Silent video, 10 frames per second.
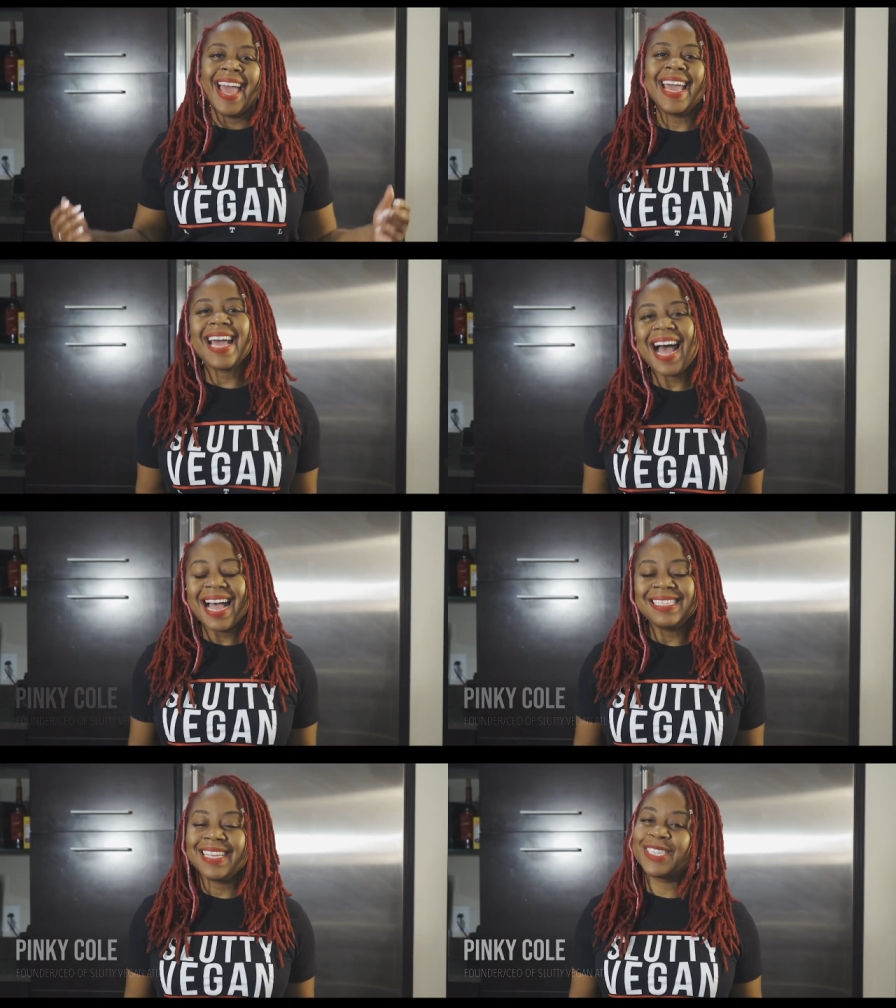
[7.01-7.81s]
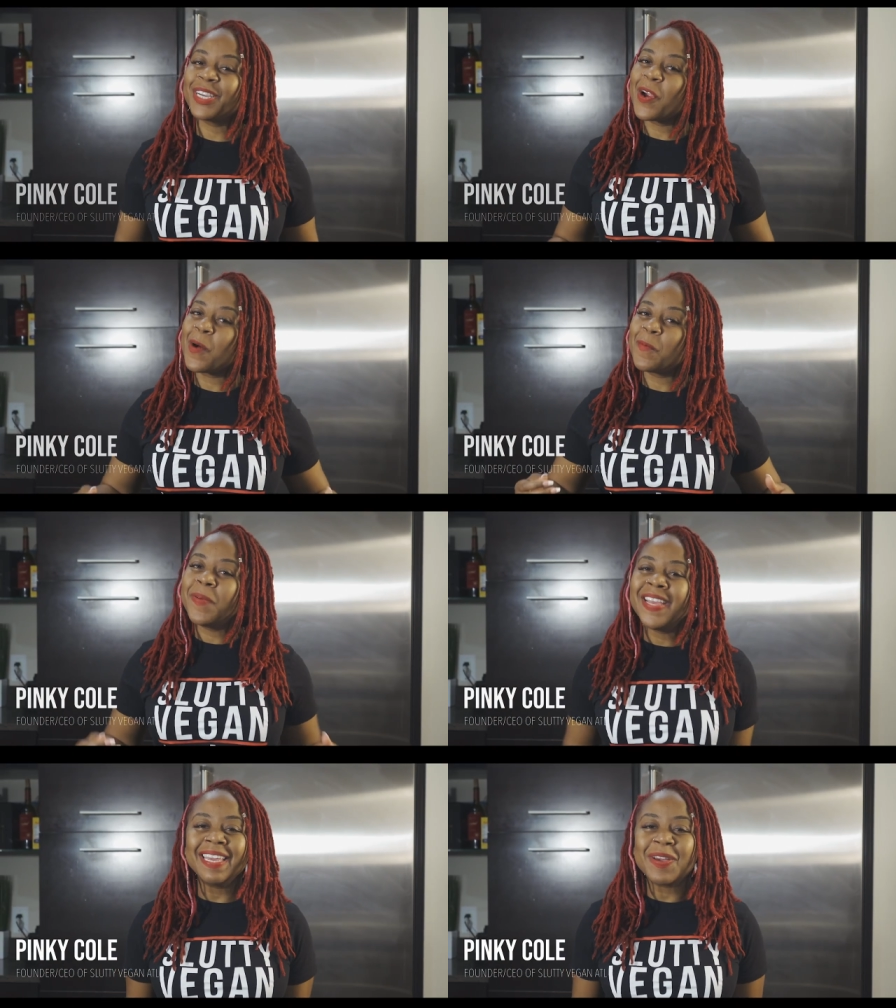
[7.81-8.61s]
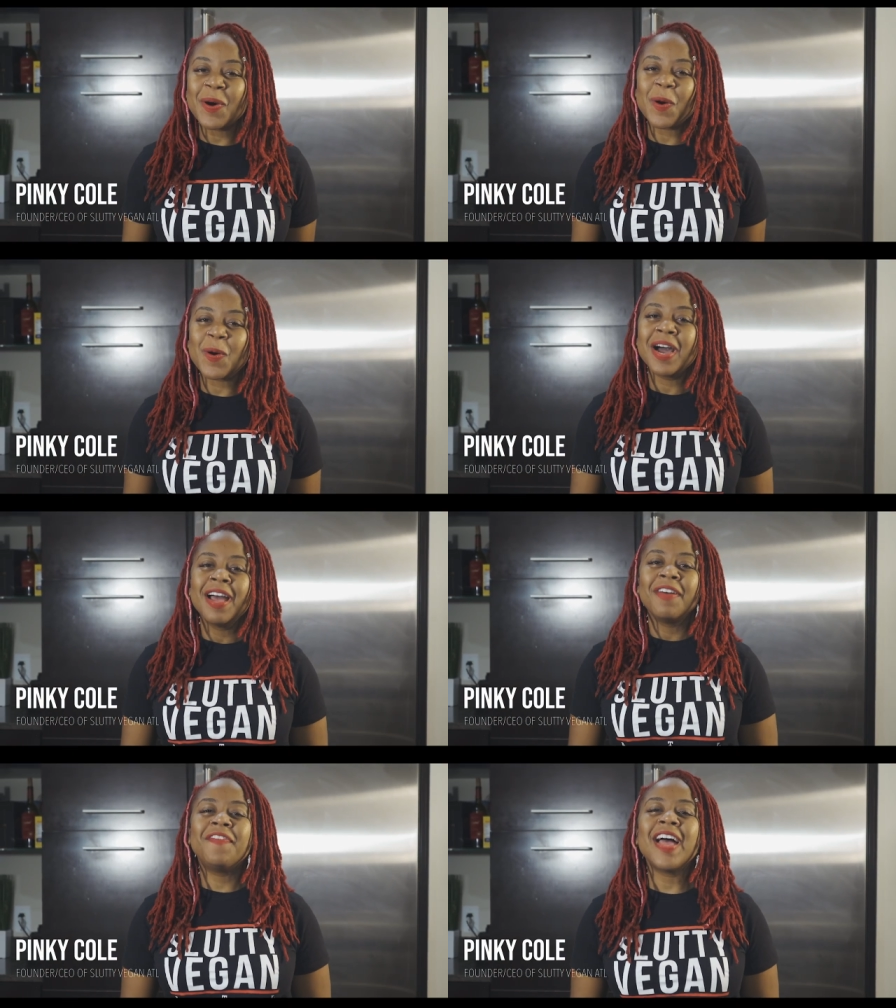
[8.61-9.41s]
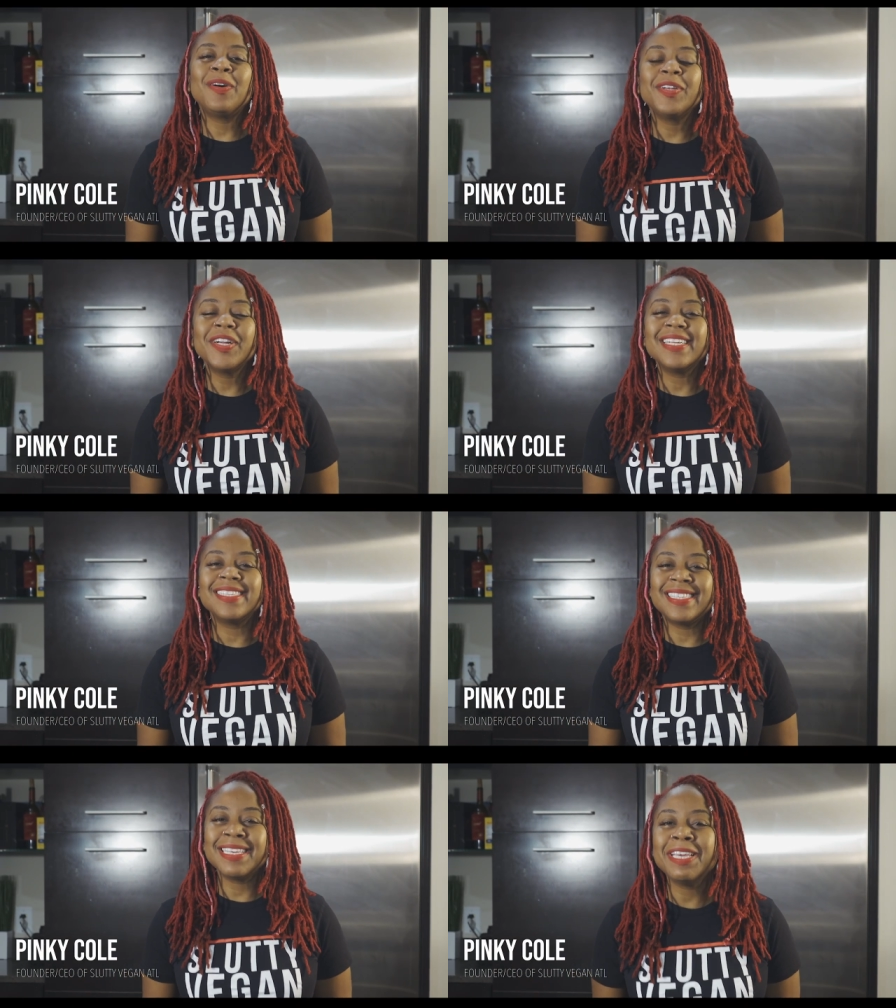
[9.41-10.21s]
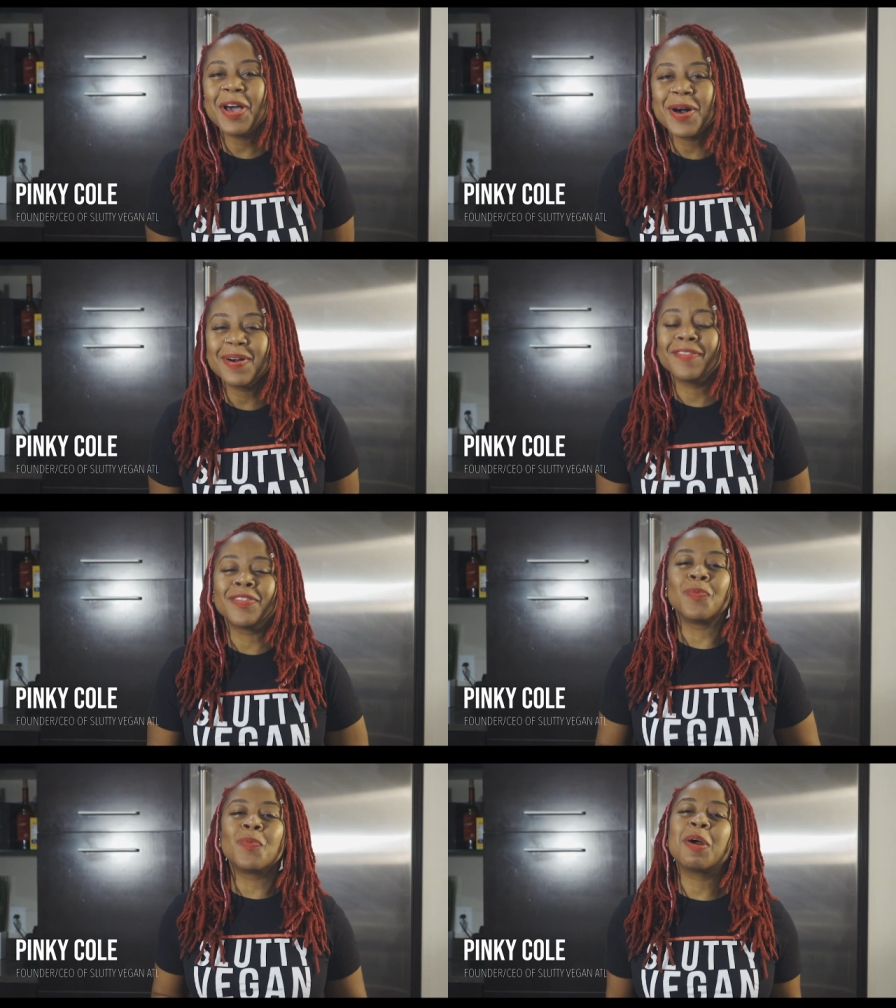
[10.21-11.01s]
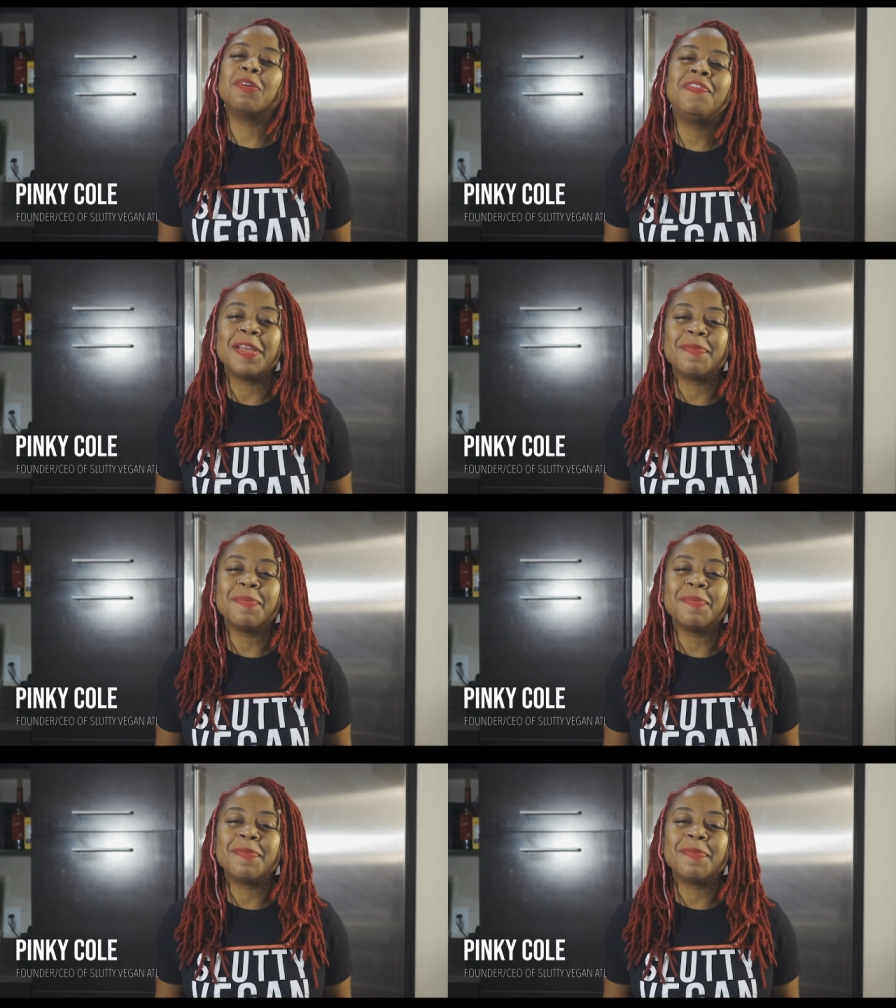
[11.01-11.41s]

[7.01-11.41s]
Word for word: Hey guys, it's your girl Pinky Cole, founder and CEO of the world